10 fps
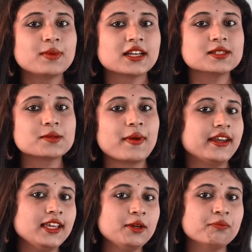becomes
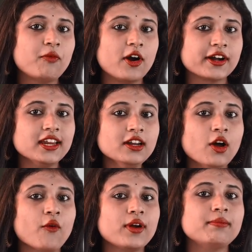very
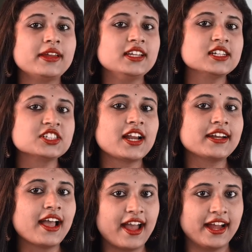important when medication at
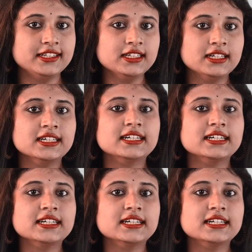hand